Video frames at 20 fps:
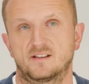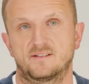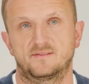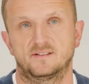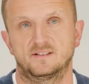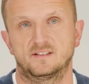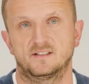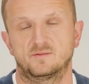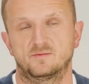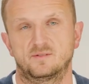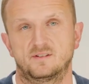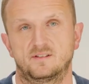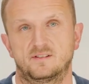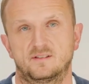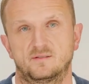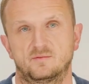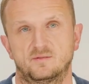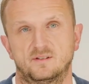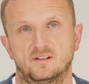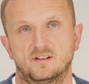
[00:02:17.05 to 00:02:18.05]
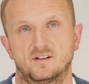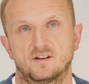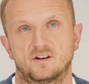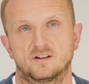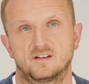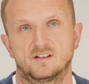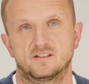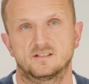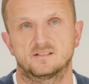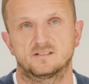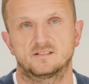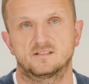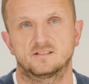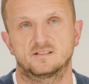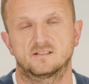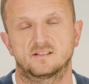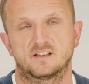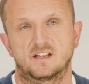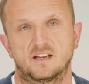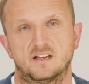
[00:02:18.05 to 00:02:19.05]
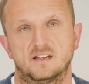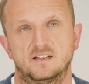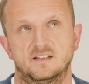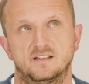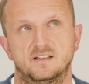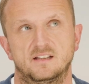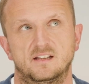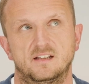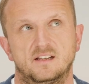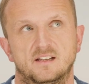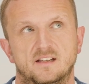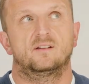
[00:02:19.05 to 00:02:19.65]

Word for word: definitely, with, with the artists, and